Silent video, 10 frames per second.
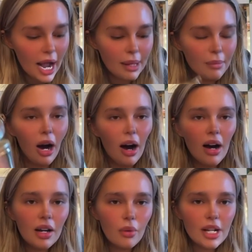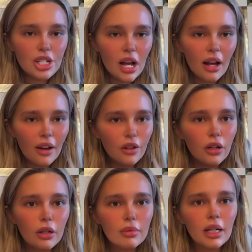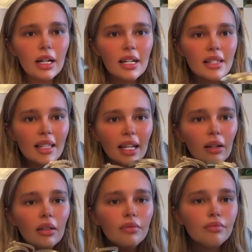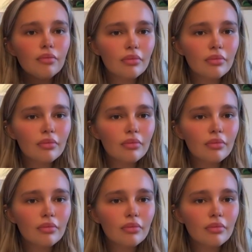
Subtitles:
Primark, which I thought were a steal.